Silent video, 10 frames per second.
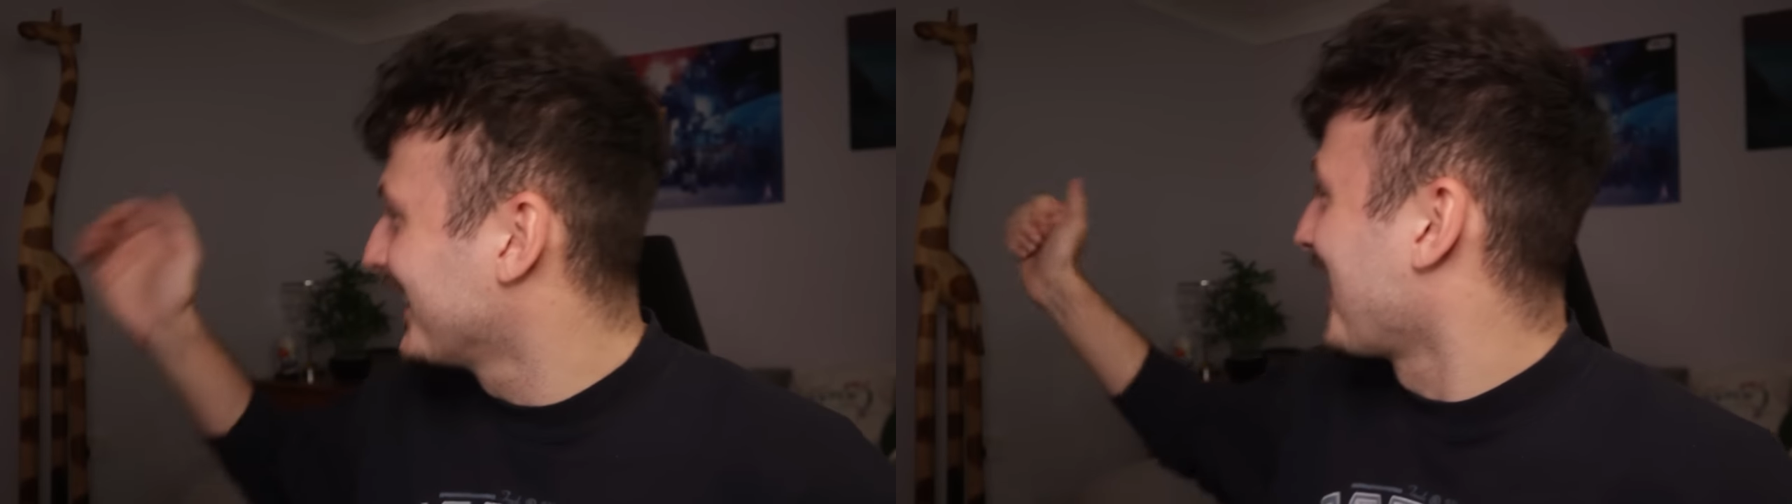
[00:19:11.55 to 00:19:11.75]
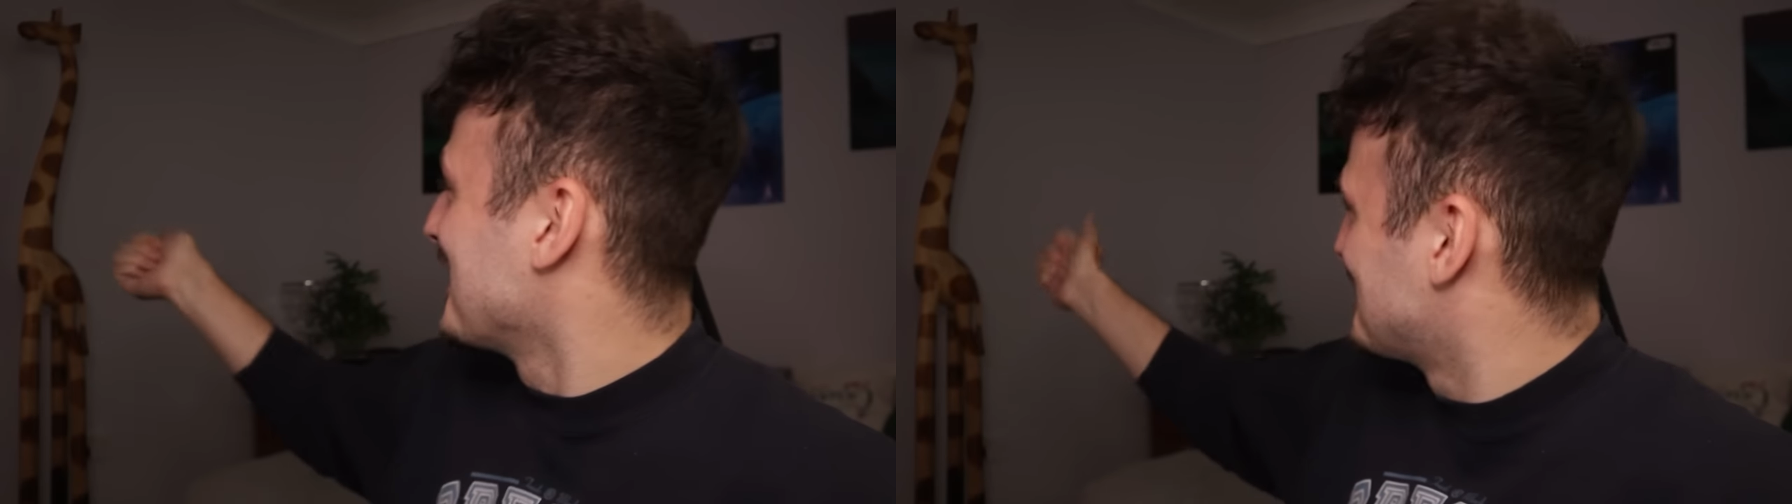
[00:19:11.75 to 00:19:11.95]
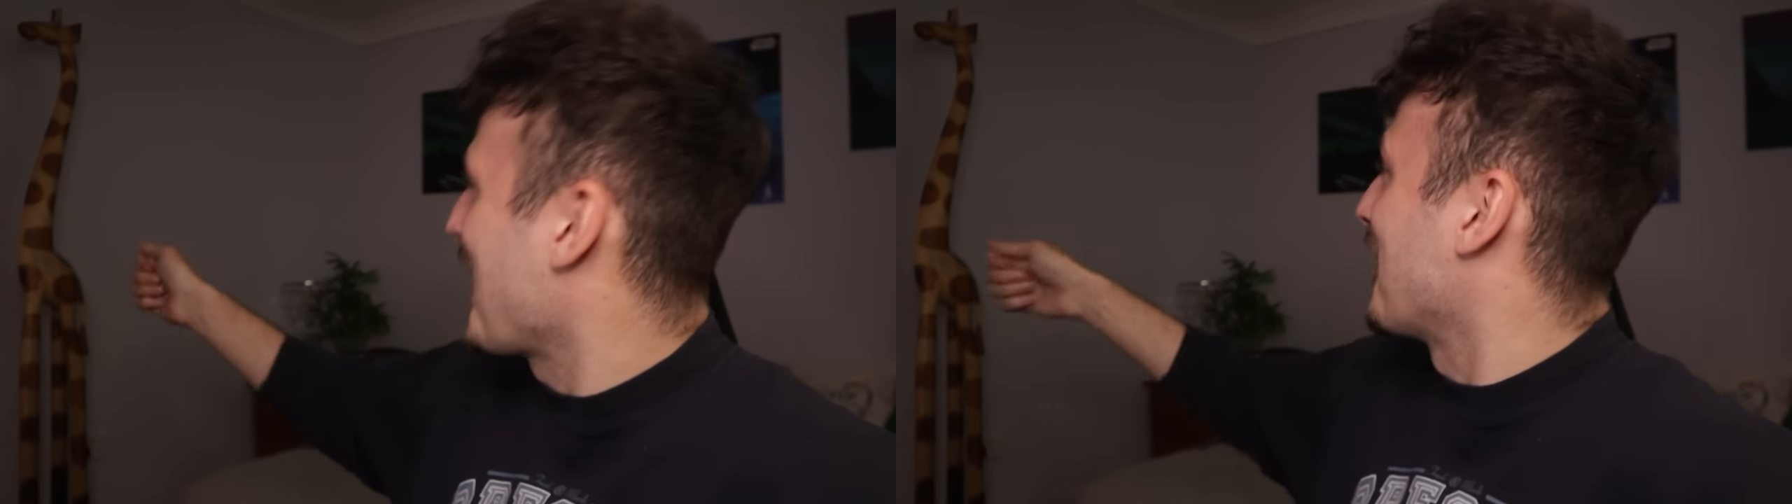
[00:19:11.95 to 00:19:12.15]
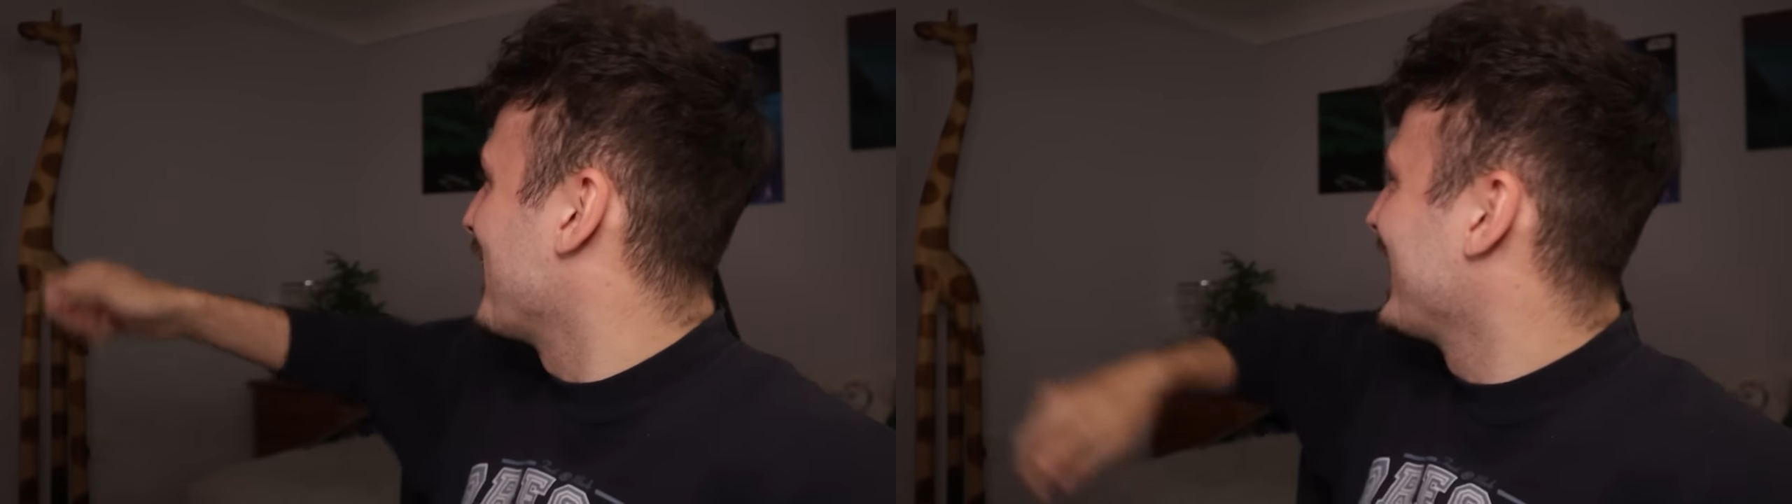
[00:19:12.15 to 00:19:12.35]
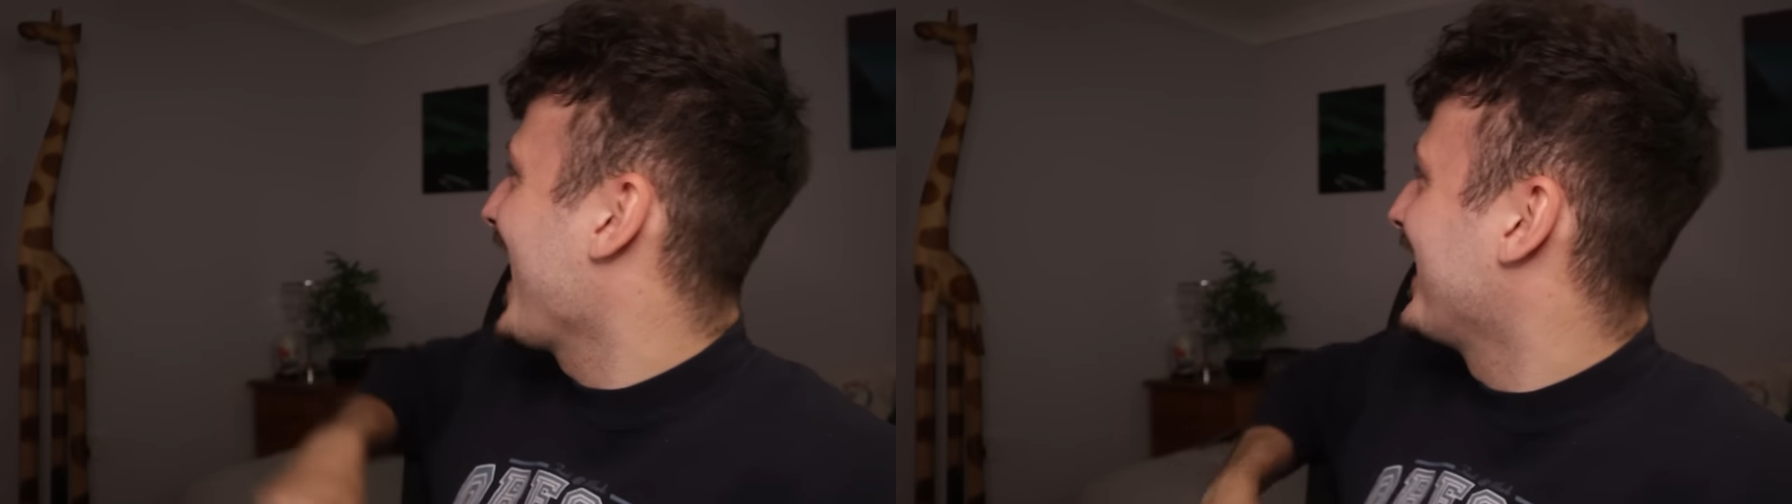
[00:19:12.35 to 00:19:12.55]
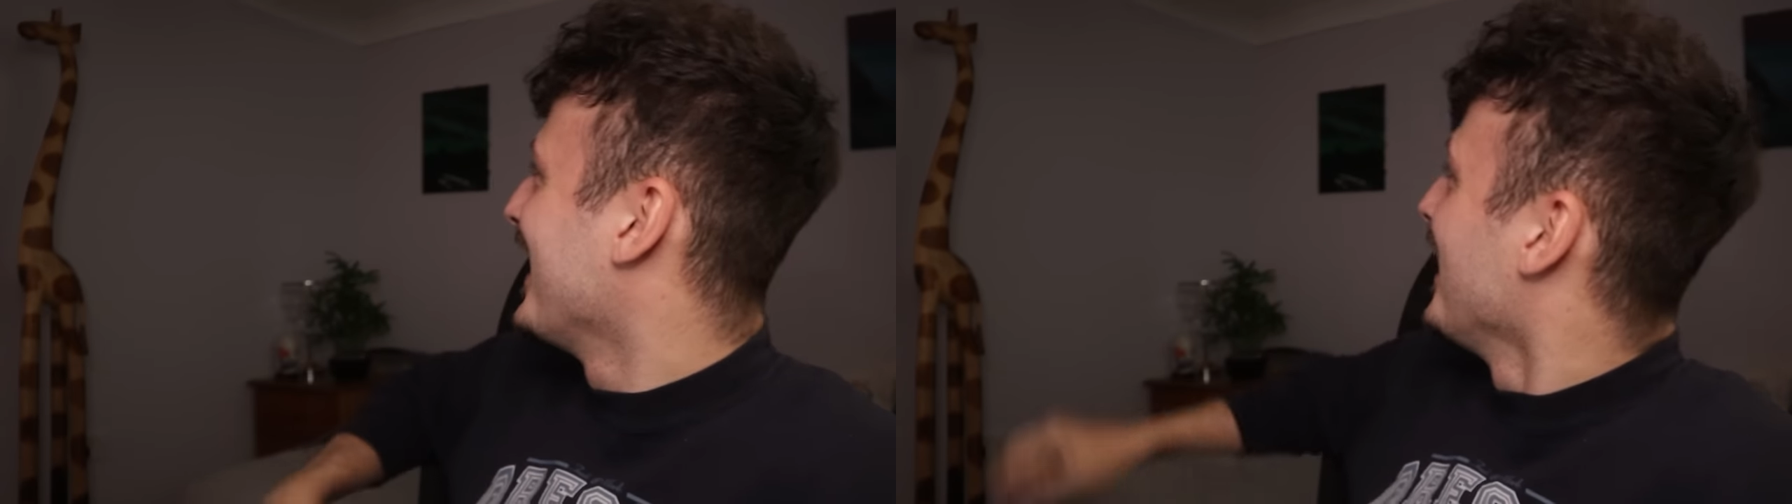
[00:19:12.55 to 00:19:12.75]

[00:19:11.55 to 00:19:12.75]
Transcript: done, Jerry, again.